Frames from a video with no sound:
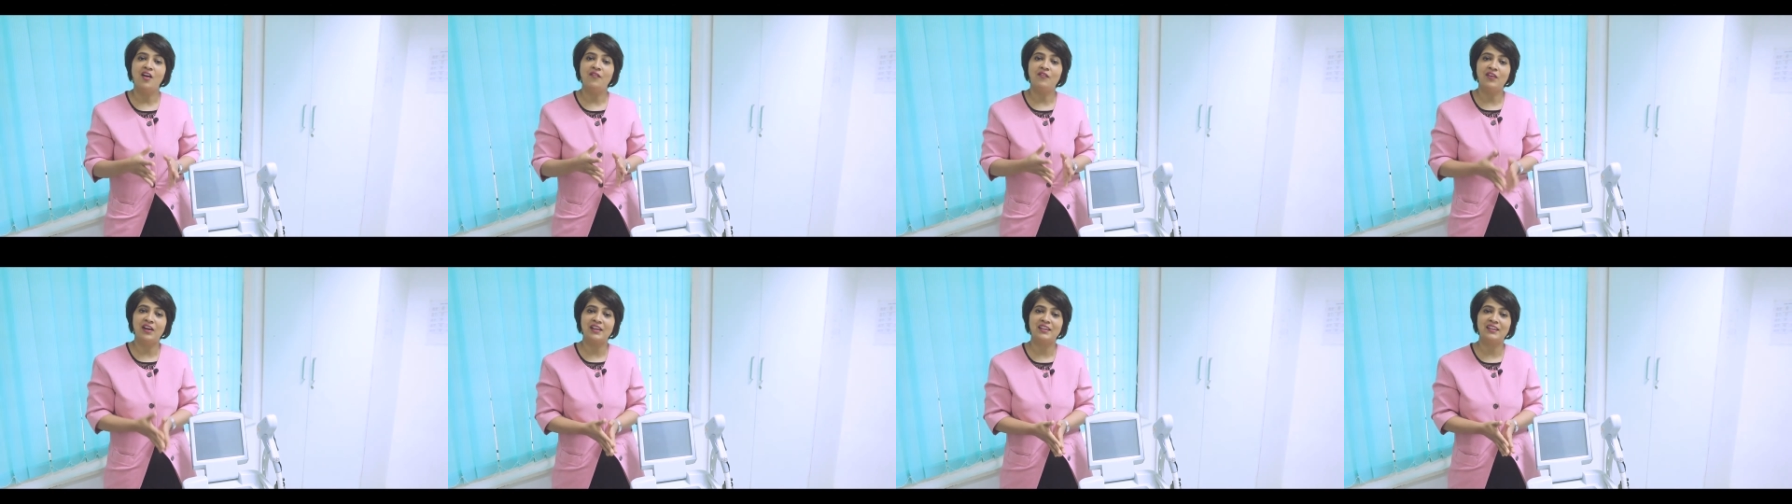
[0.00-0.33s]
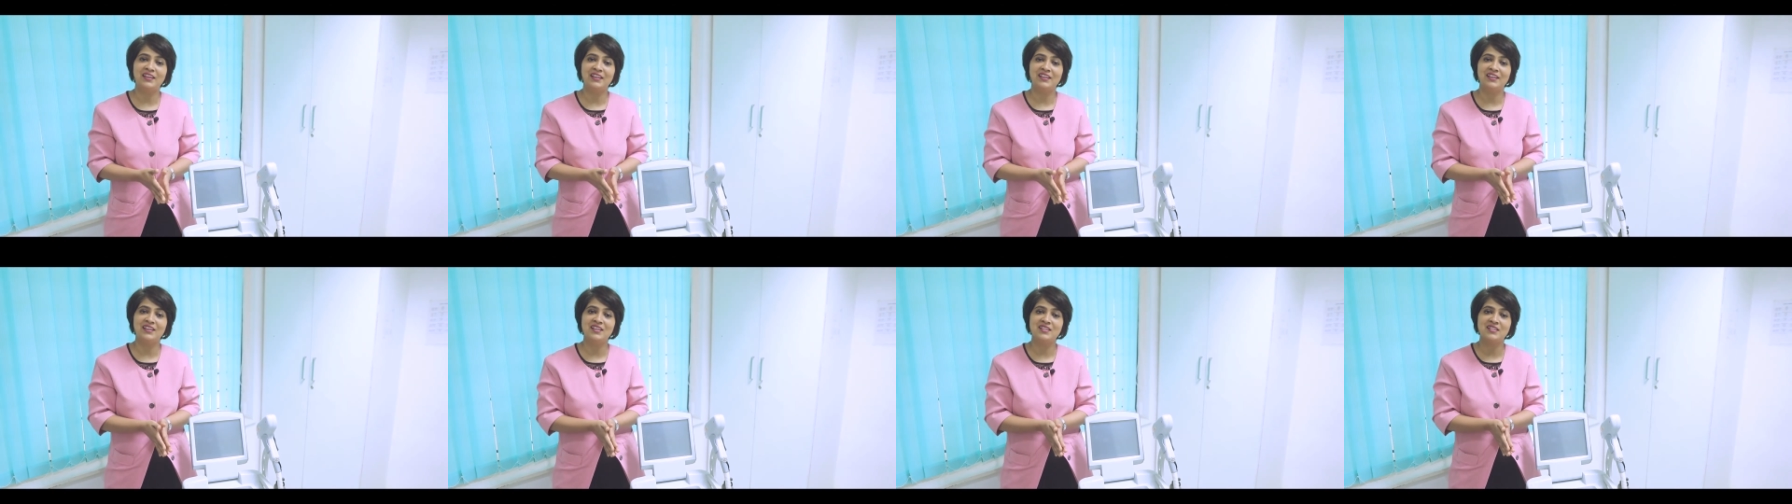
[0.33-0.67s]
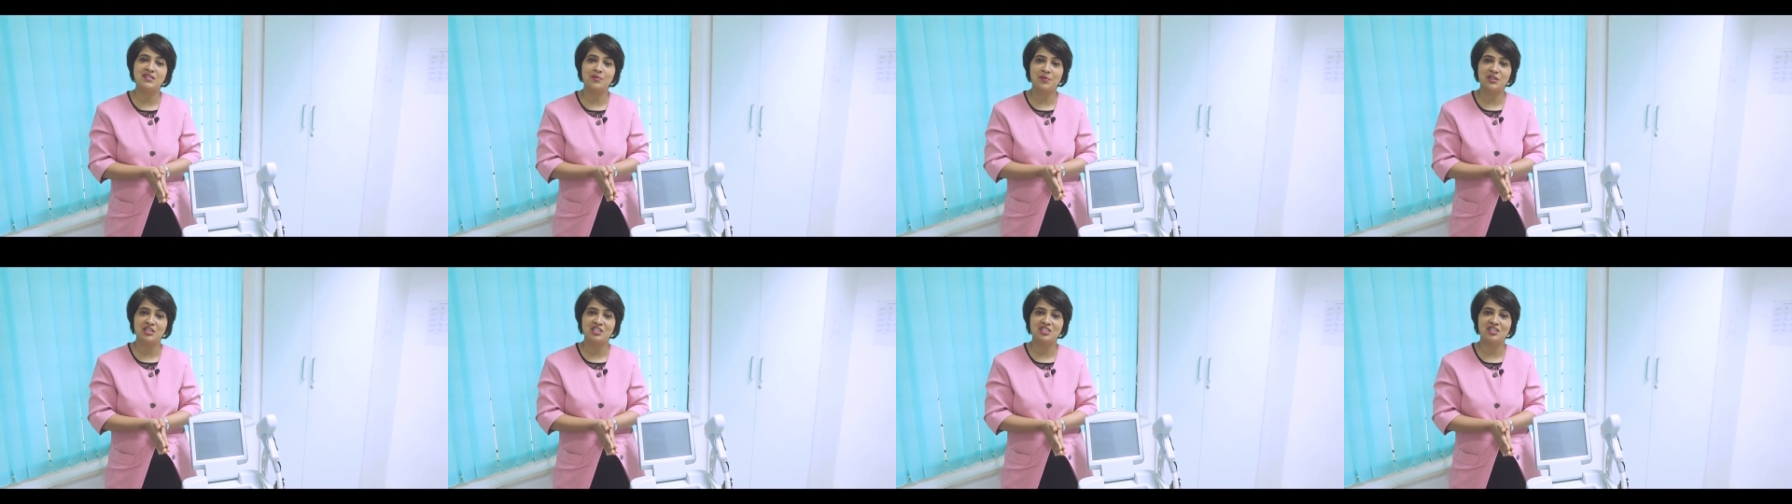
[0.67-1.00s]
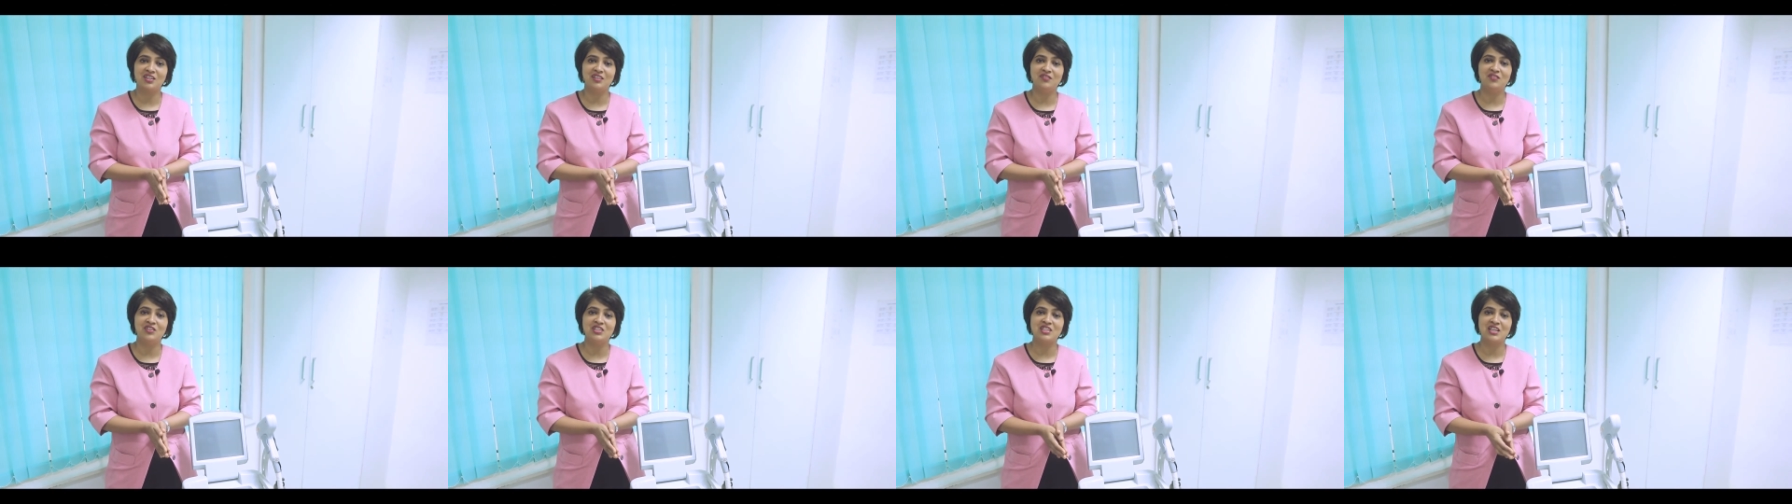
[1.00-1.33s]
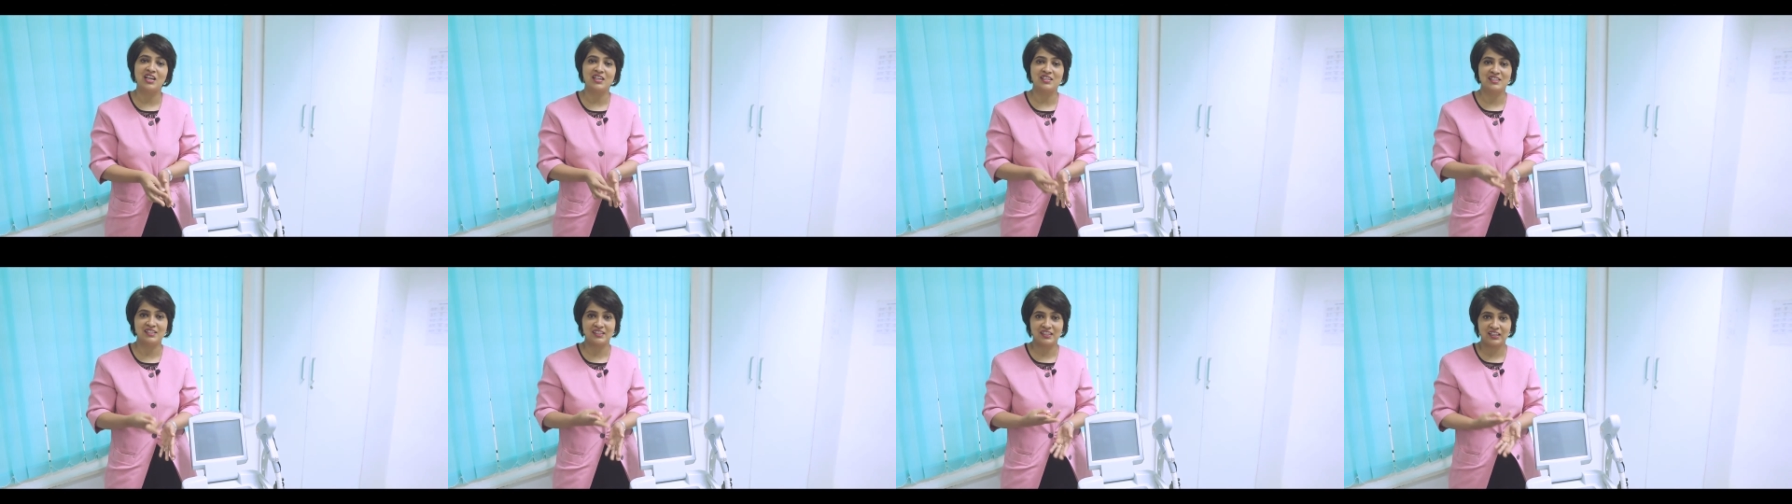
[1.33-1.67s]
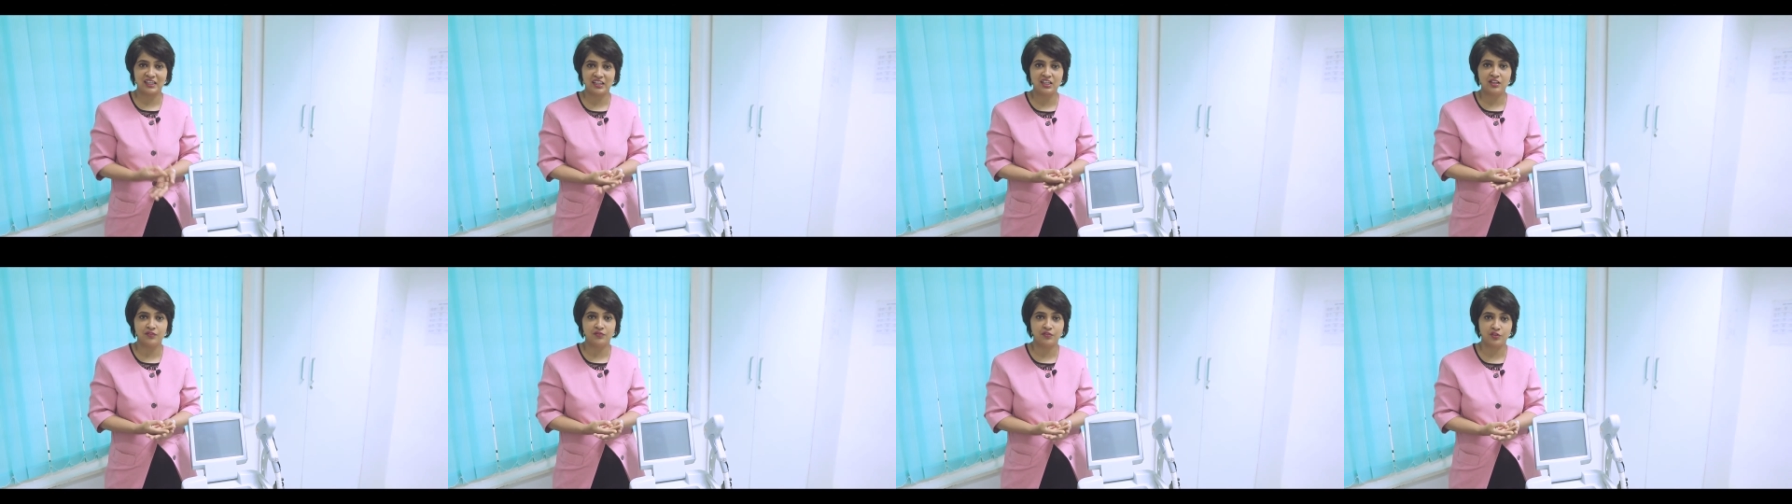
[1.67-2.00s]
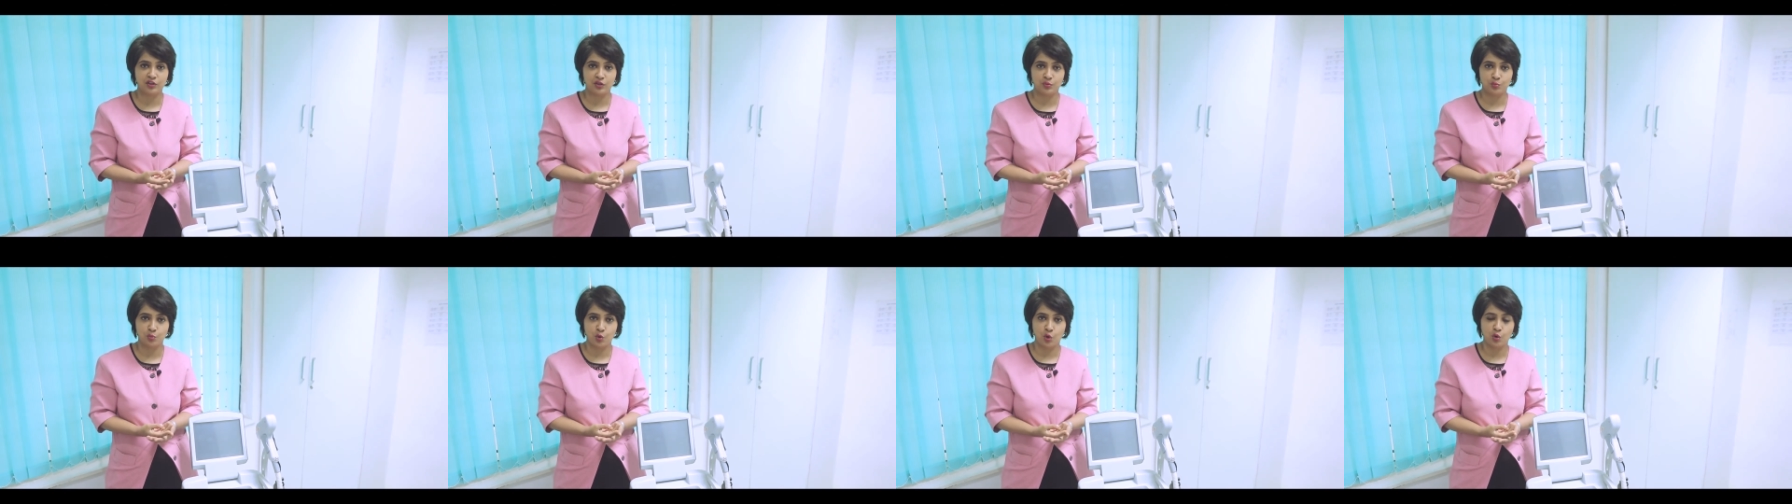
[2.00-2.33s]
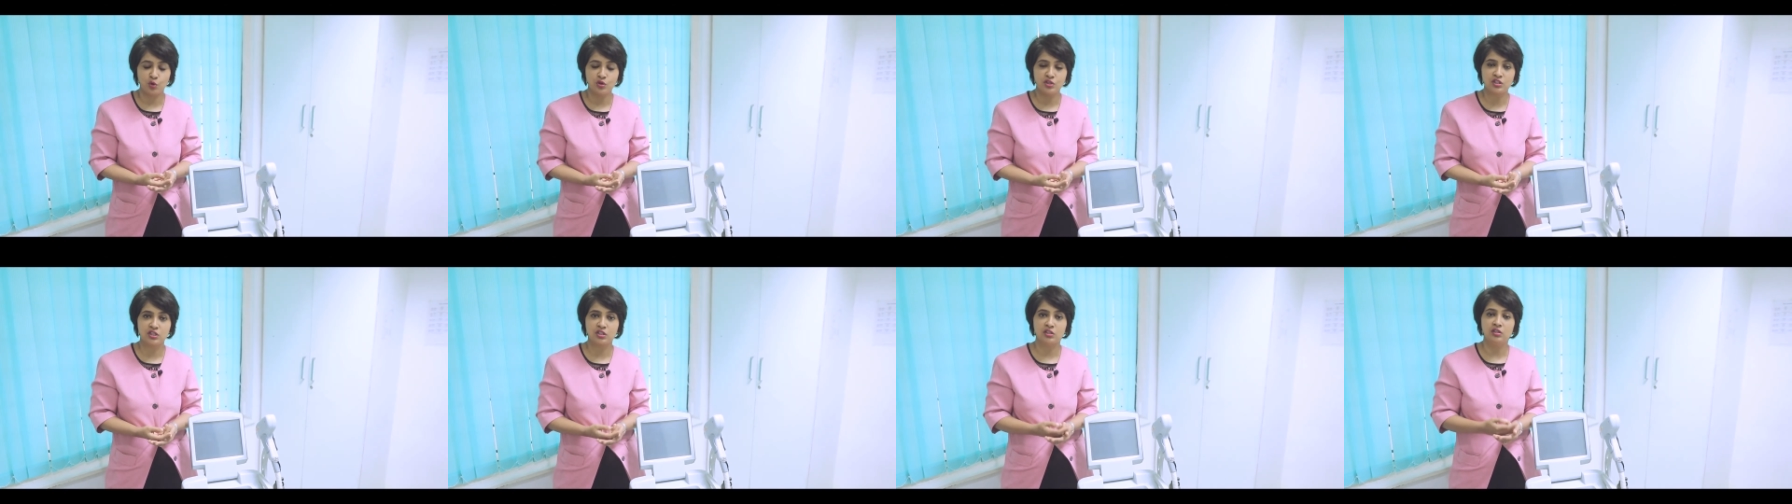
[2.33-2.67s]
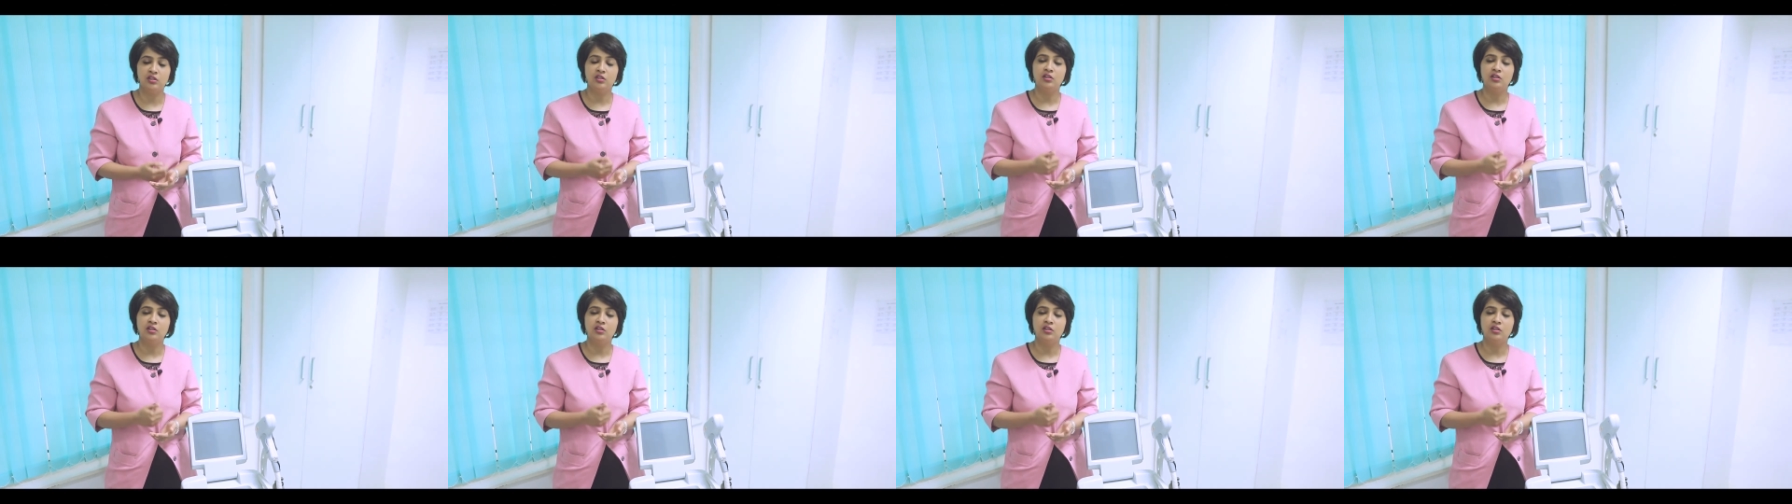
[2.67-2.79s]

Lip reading: Vikini is a machine which has 3 different modes.